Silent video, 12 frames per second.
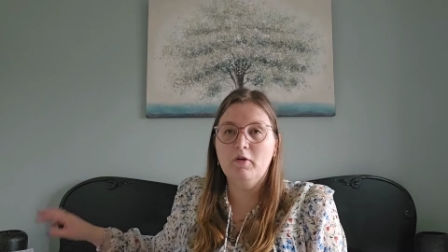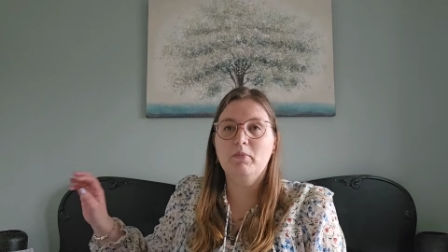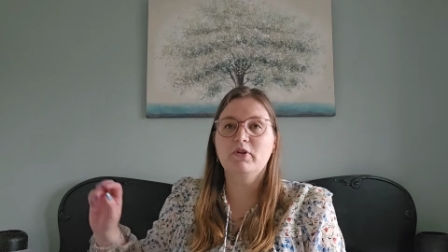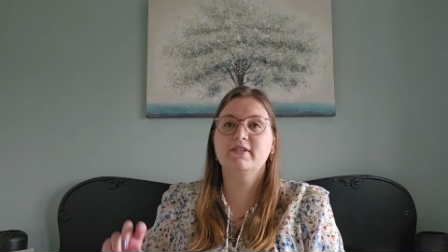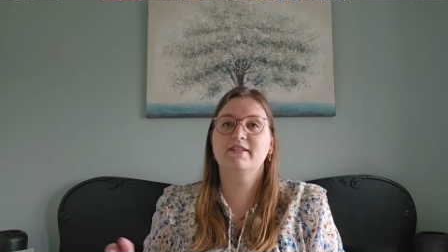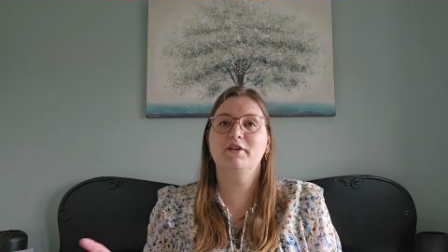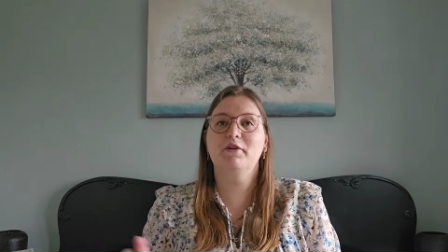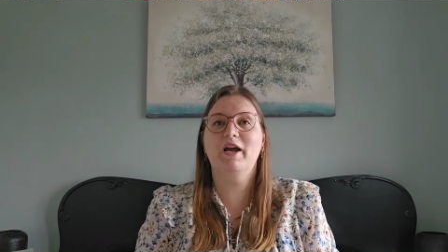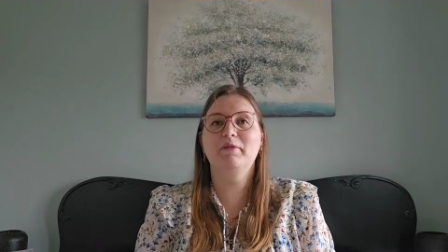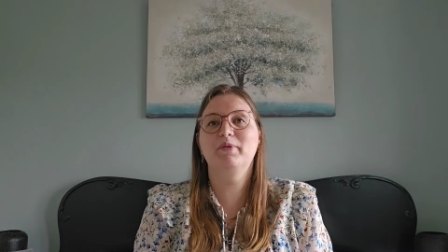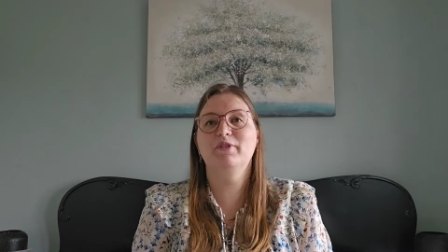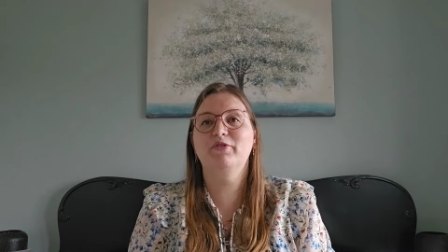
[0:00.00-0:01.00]
But still
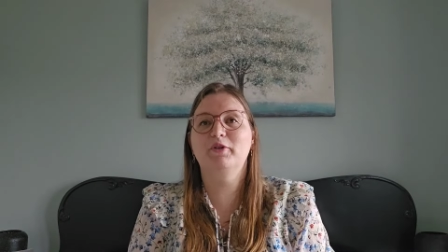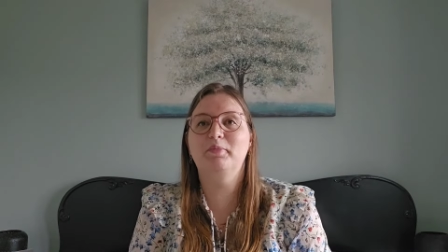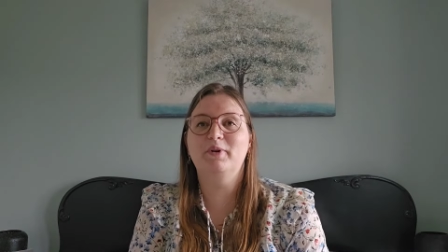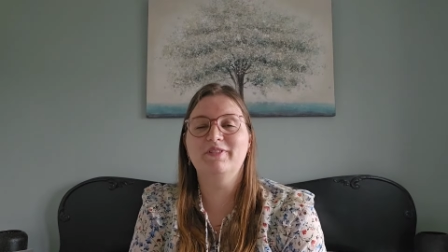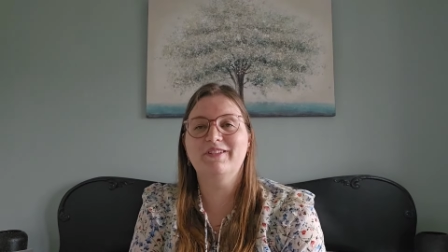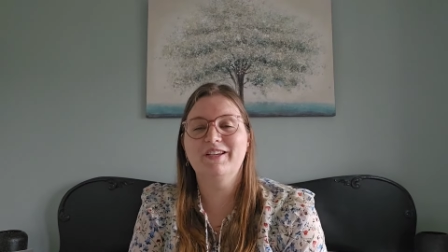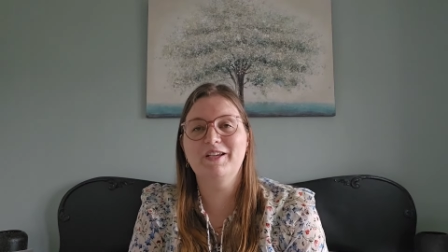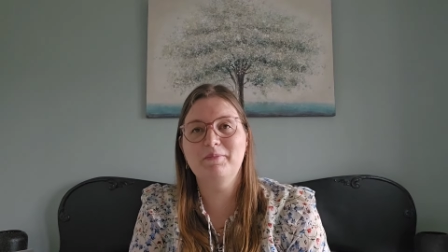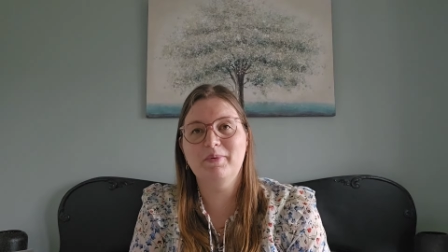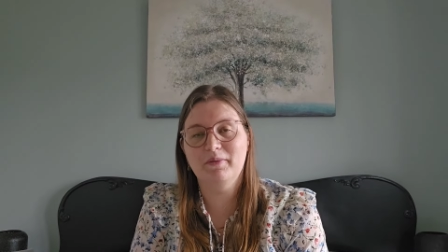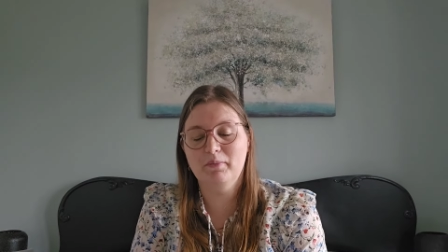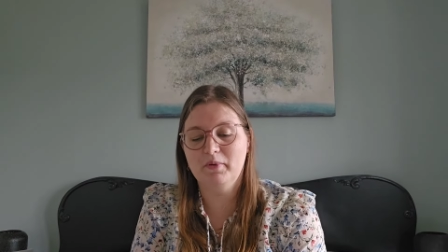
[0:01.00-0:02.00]
I prefer Pattern
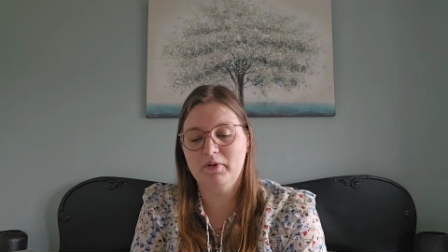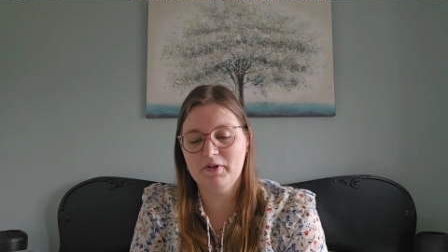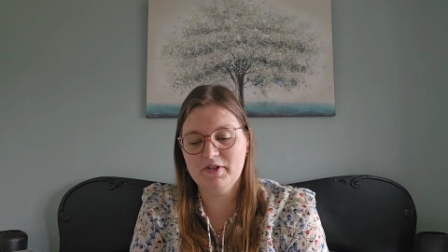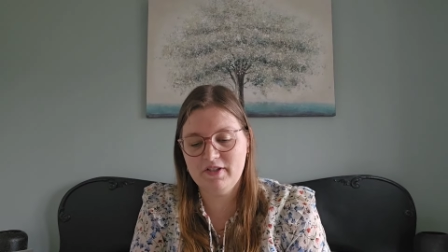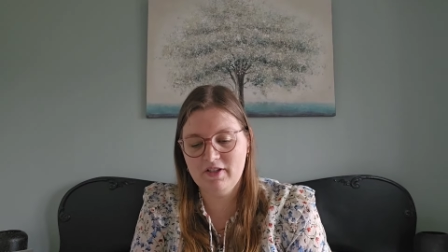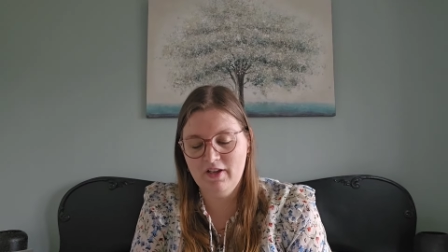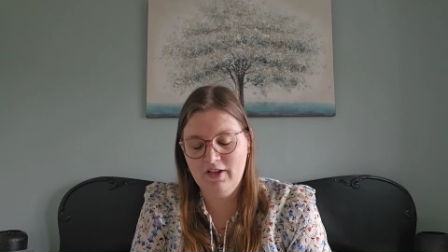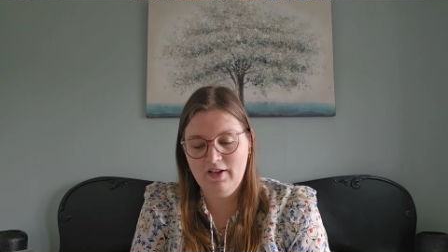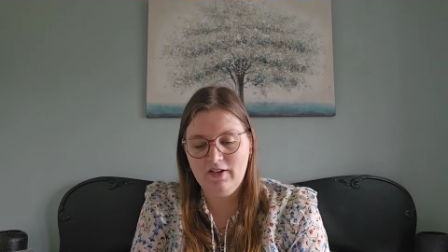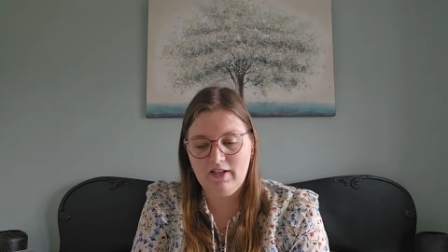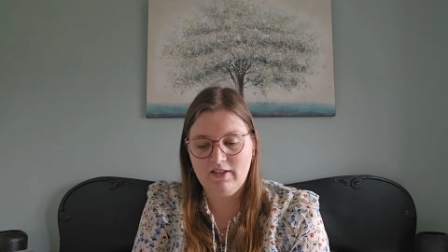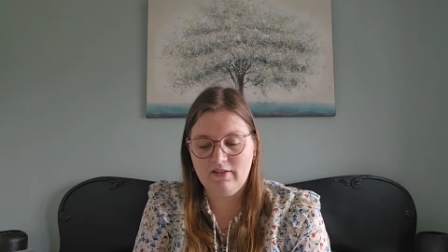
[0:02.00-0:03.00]
Keeper because
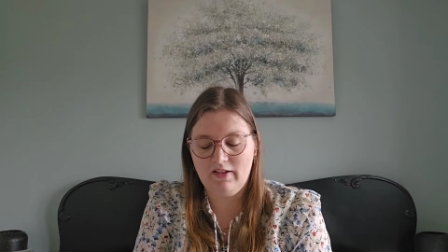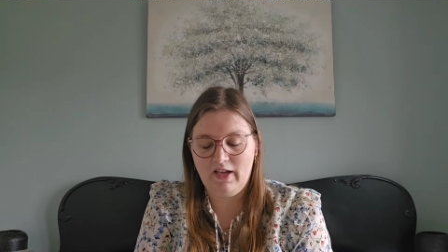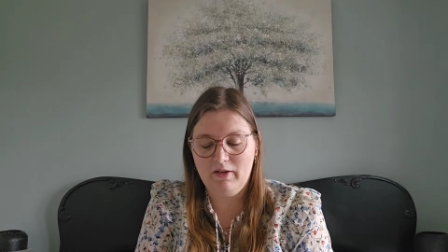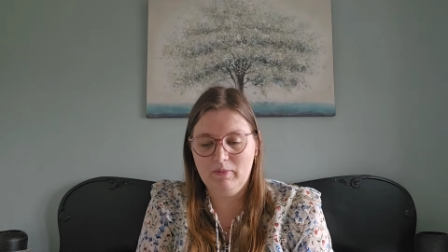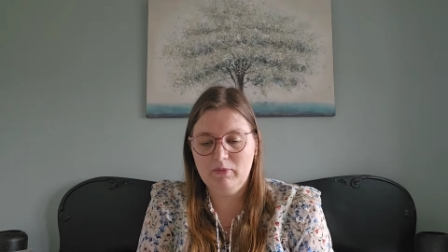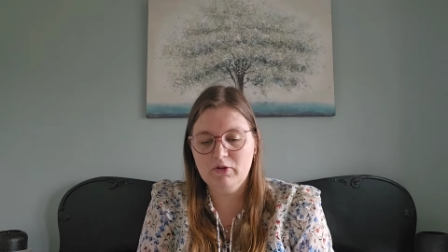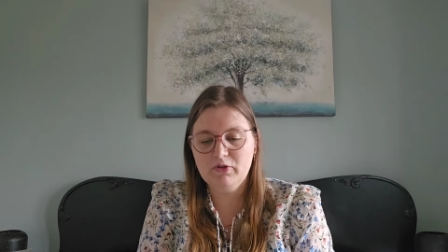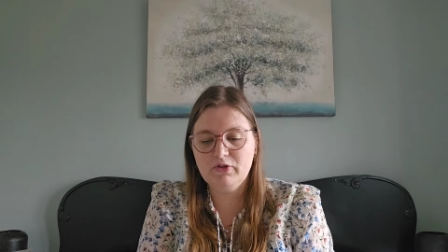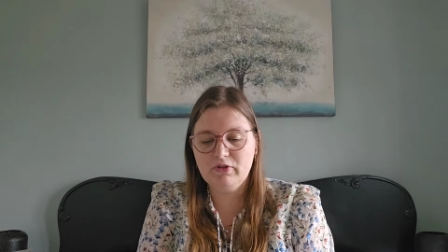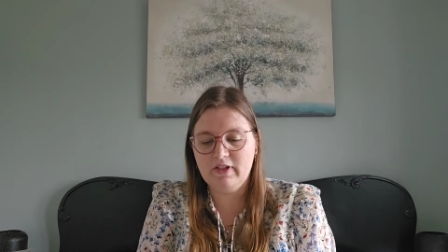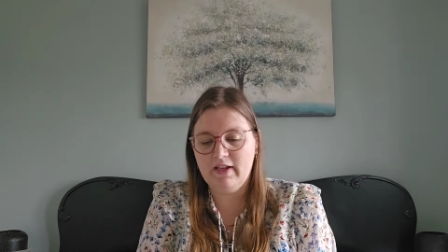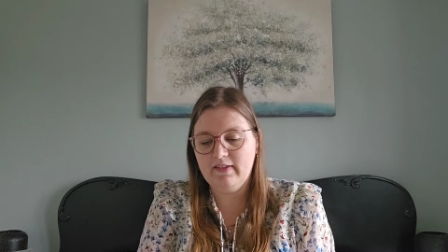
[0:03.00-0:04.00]
that I am used
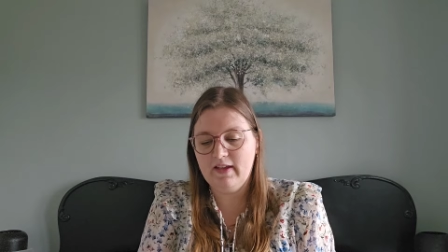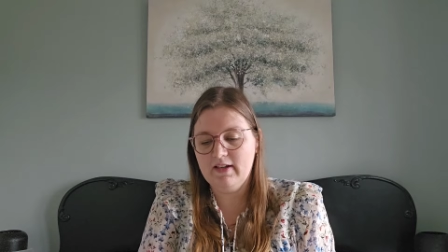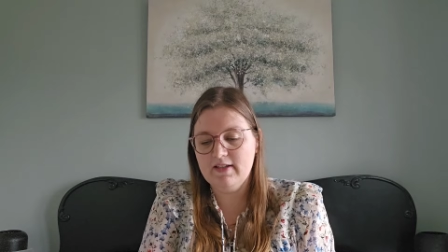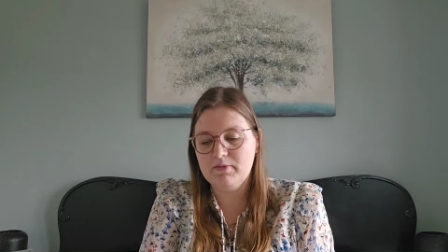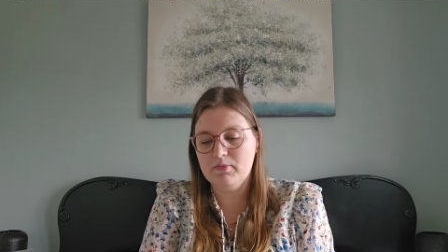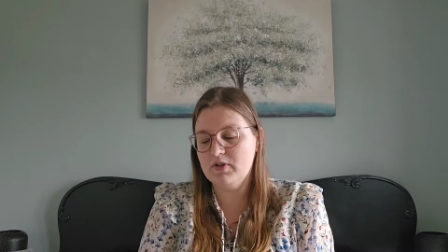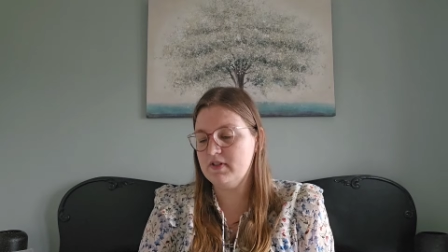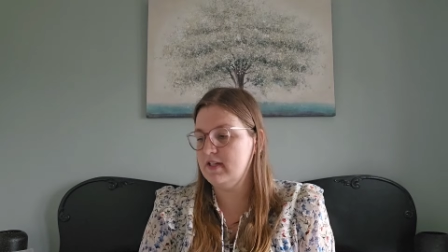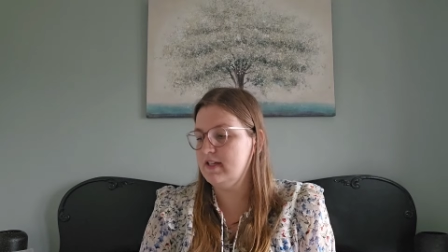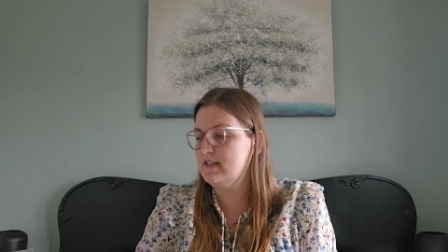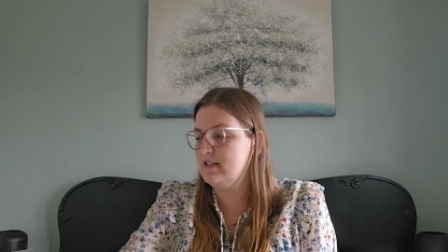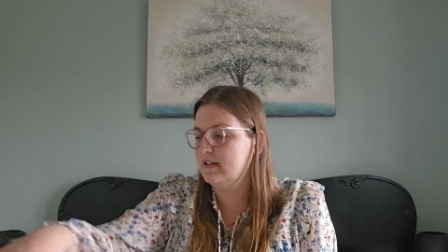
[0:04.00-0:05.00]
to that and it's much
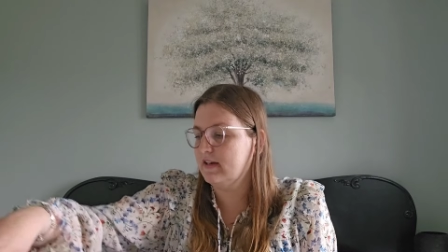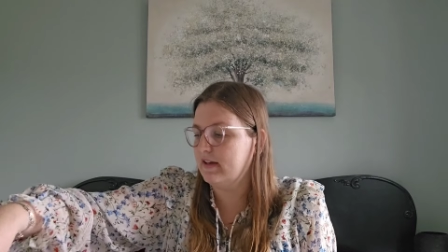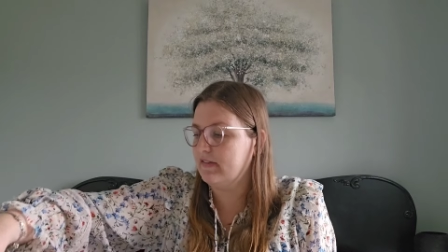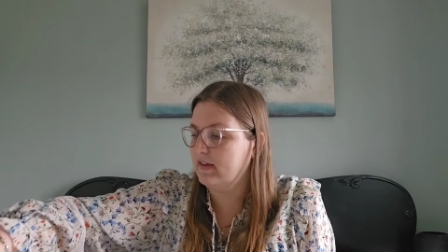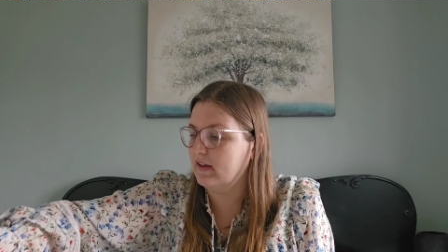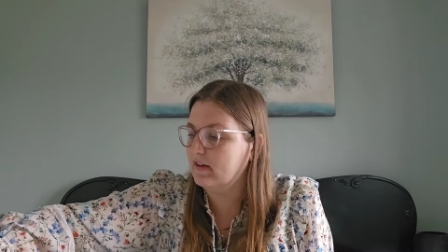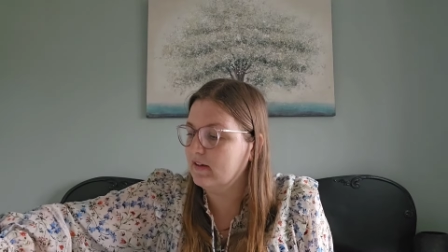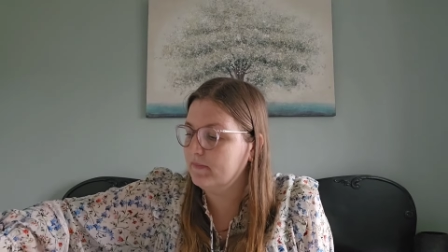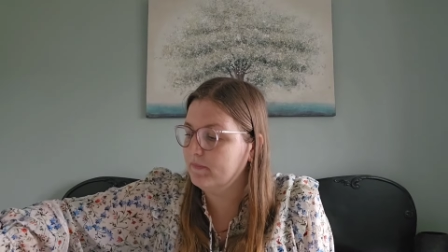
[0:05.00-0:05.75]
easier, I think.